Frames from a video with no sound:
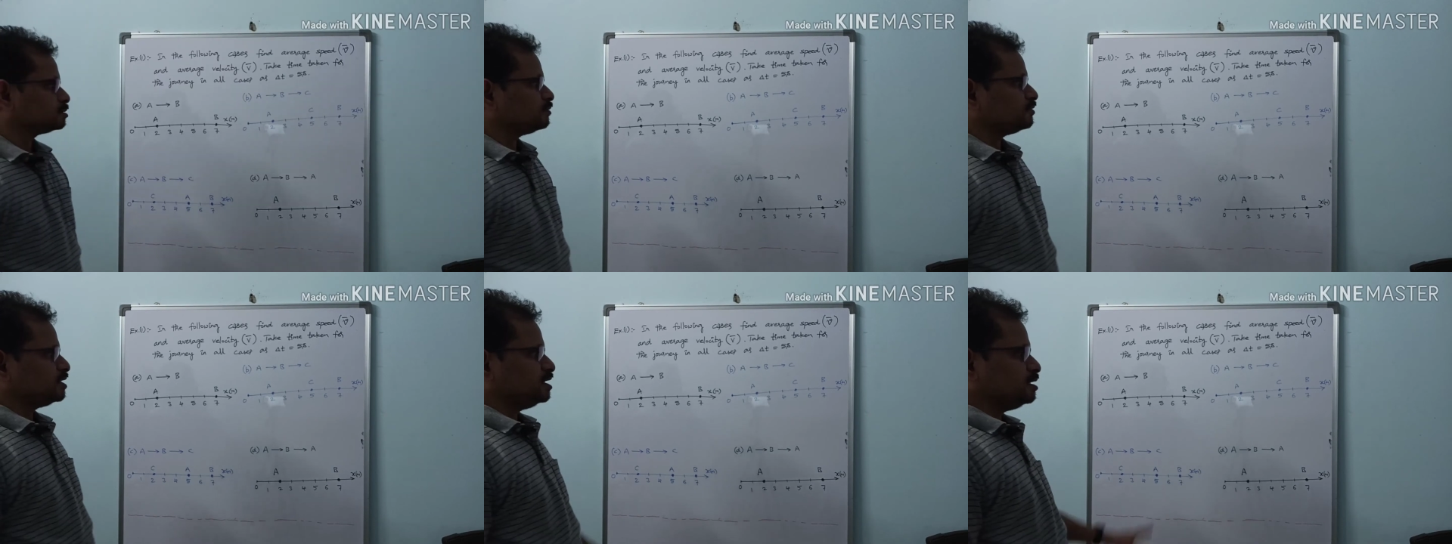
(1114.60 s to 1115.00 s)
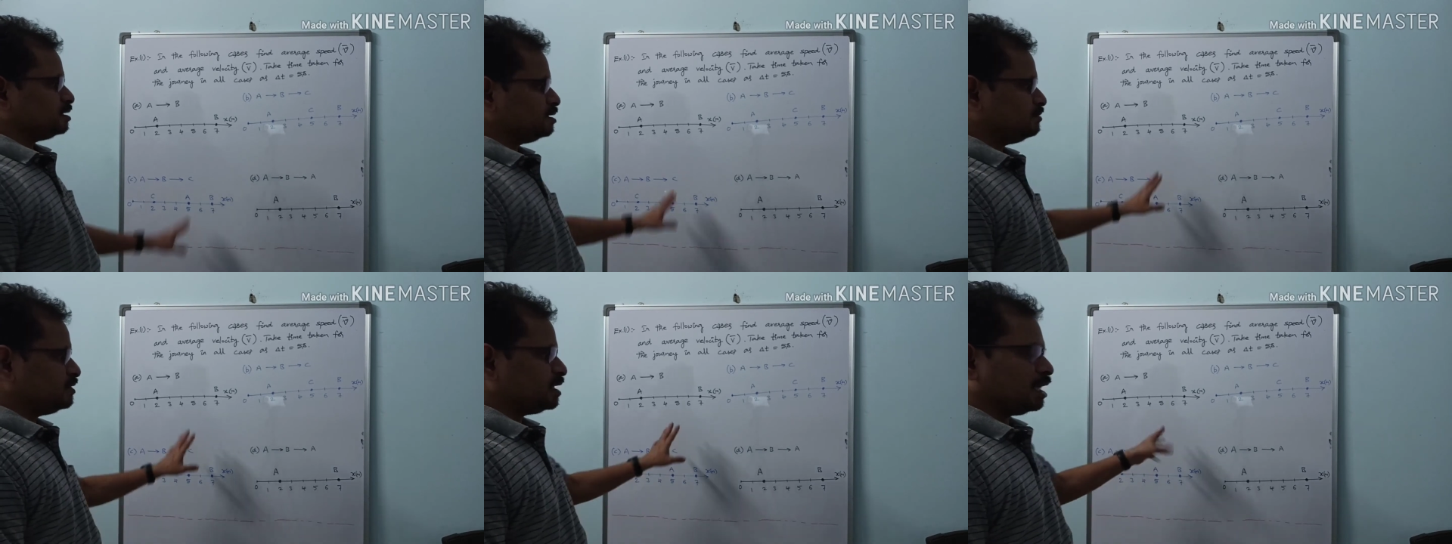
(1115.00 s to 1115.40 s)
So with
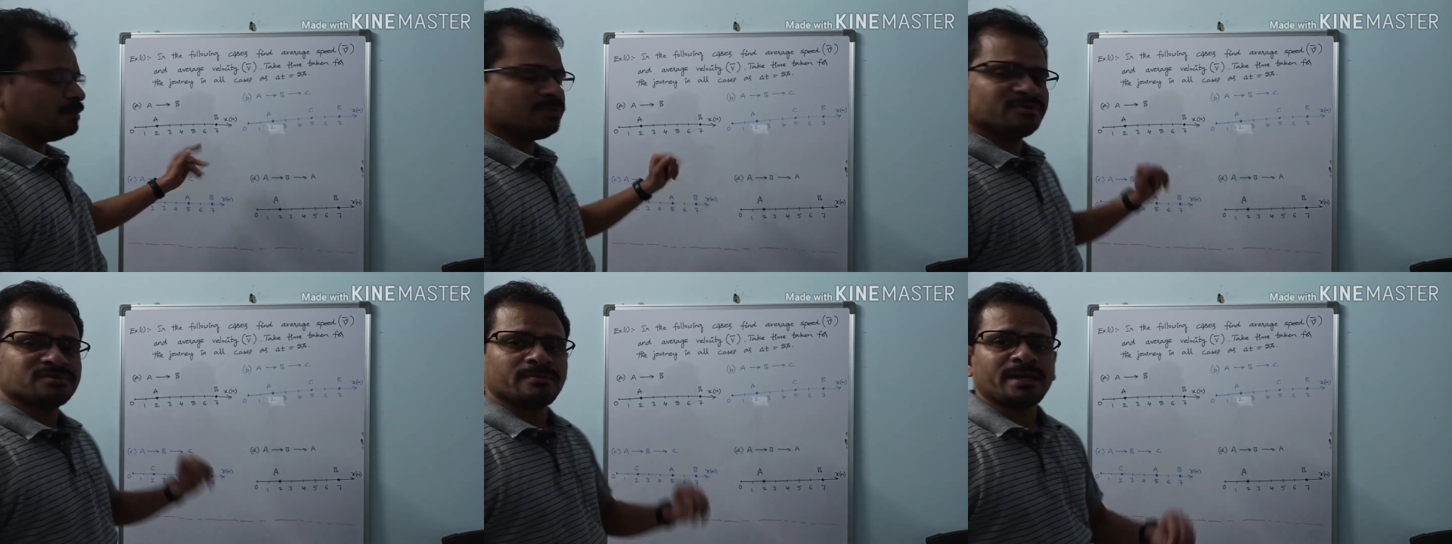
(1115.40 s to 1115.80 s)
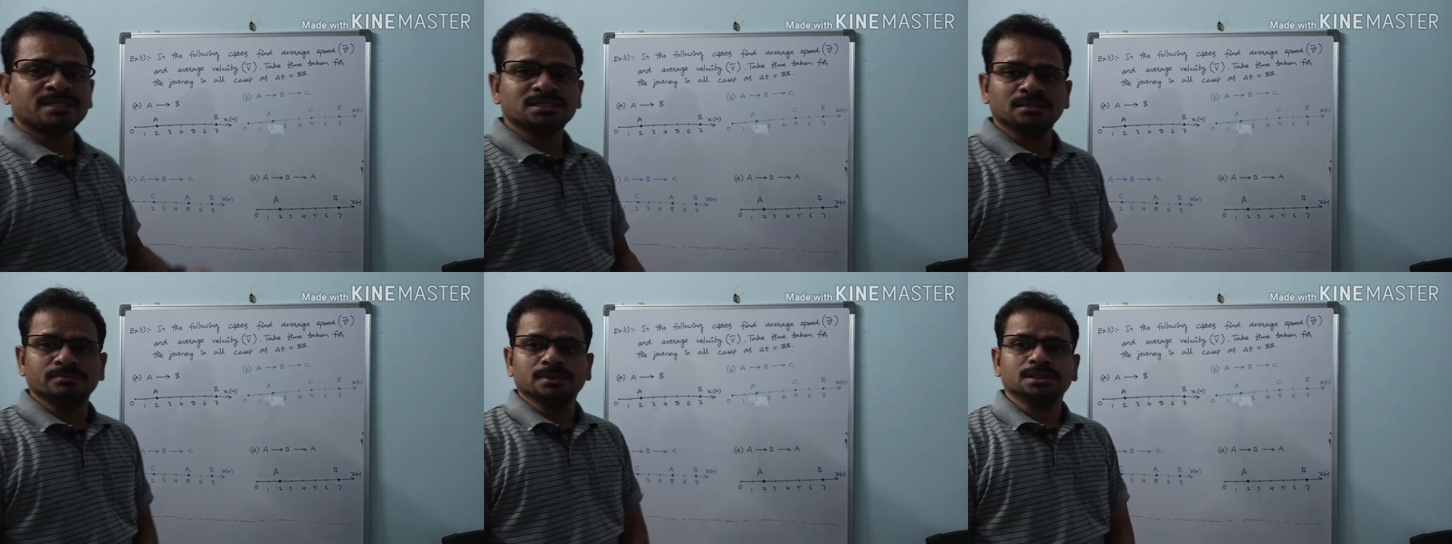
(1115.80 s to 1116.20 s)
the help of some
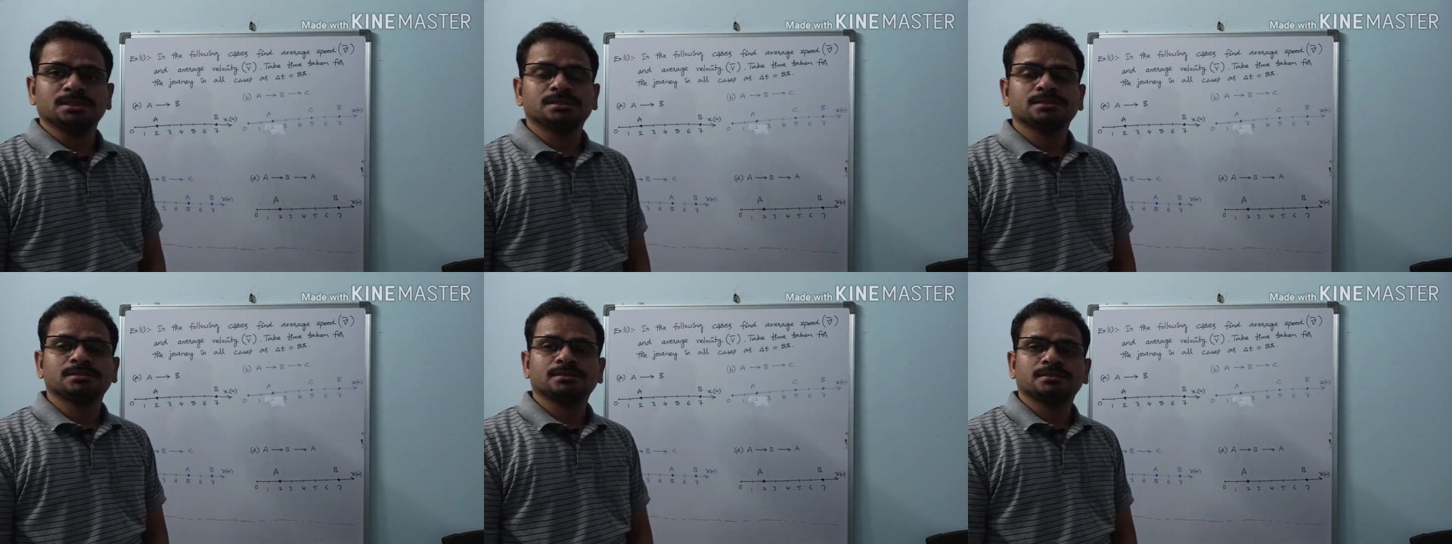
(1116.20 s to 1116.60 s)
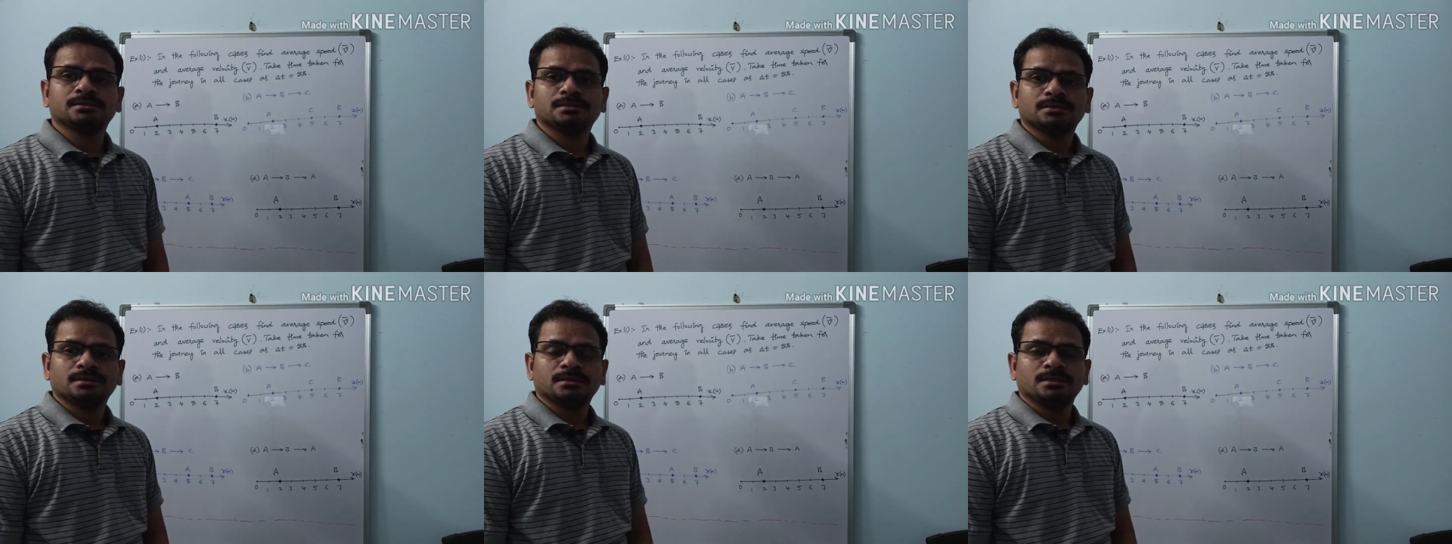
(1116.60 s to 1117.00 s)
examples,
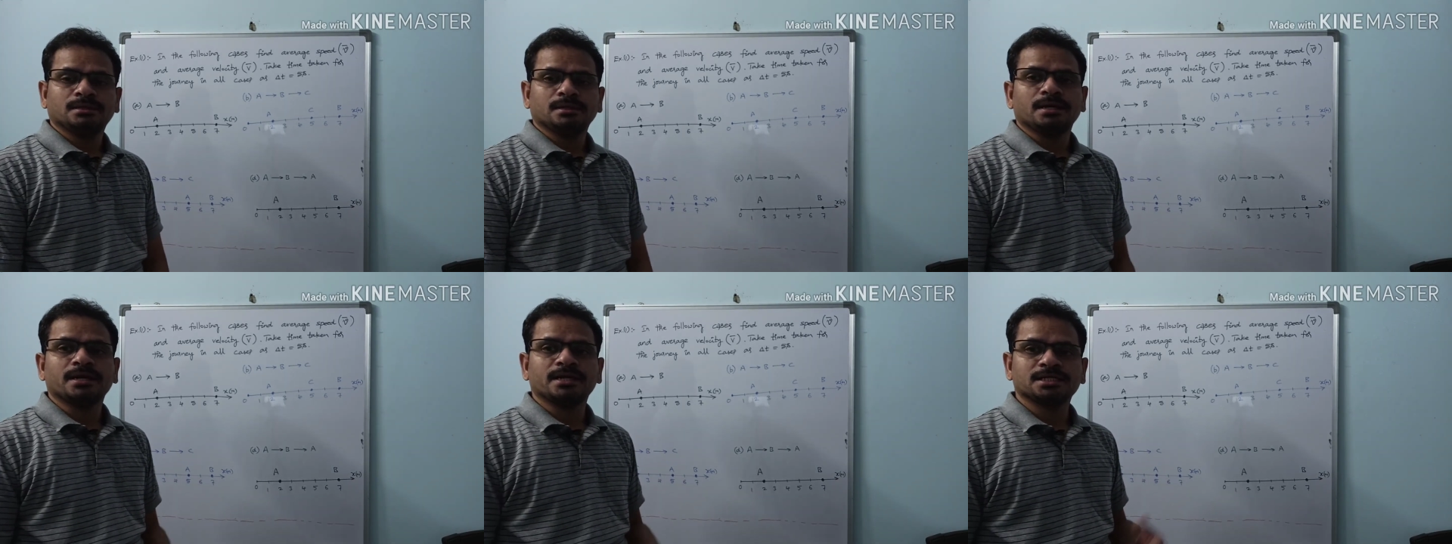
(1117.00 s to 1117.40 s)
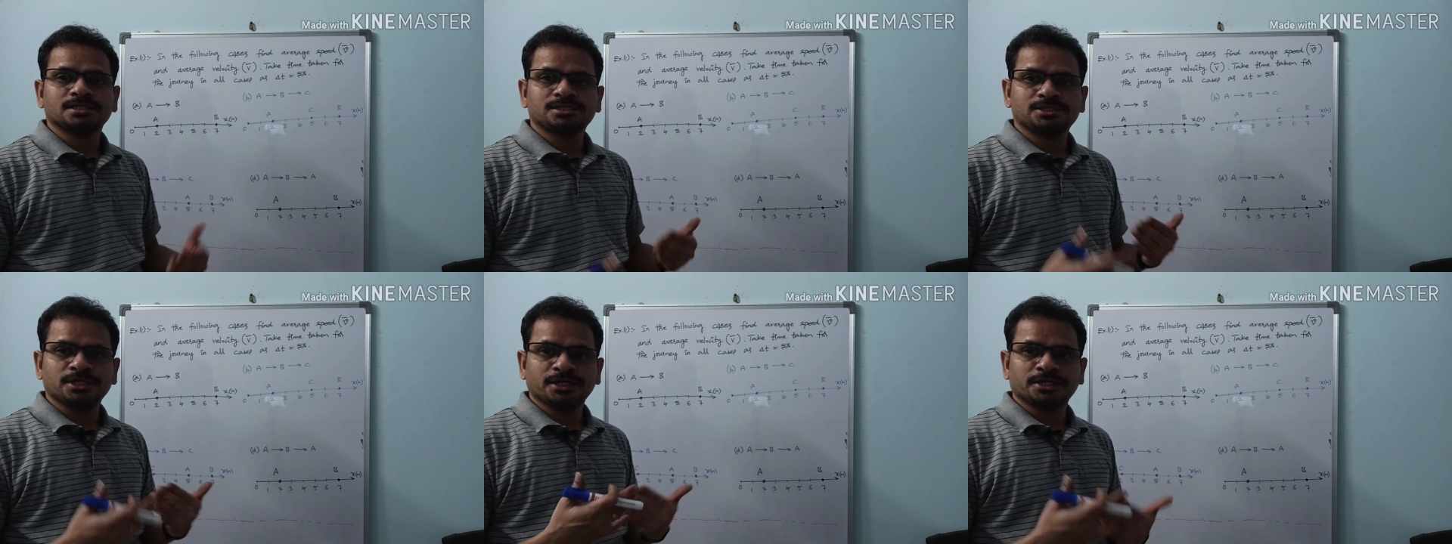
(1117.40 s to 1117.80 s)
let
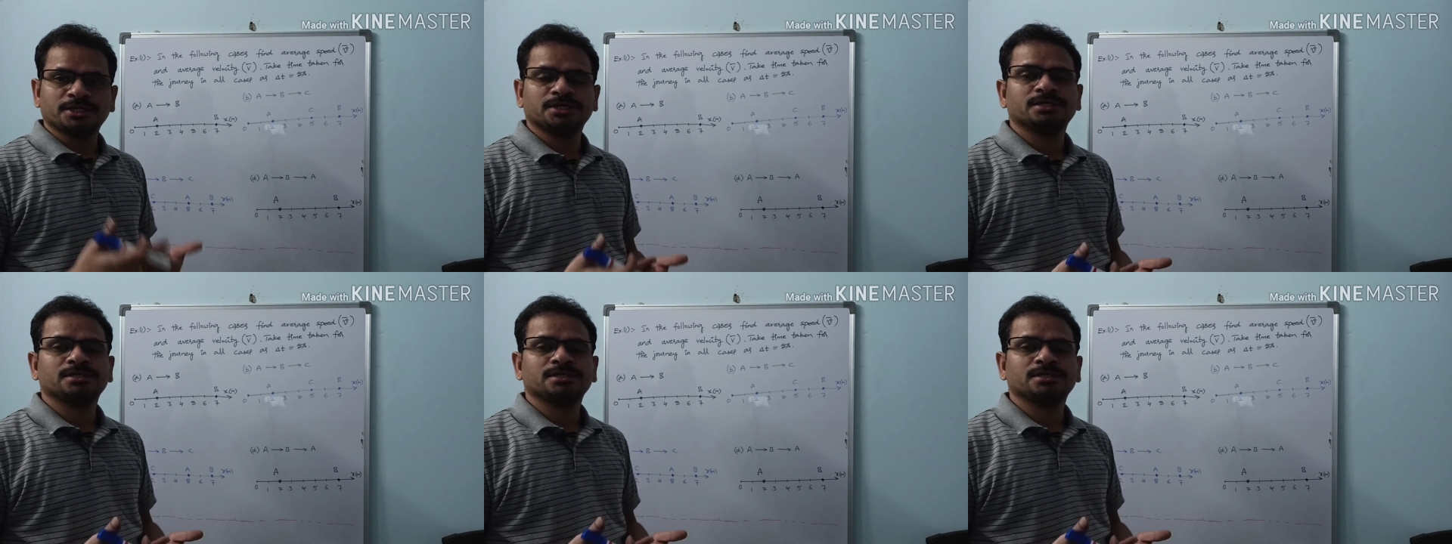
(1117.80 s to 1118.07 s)
us check.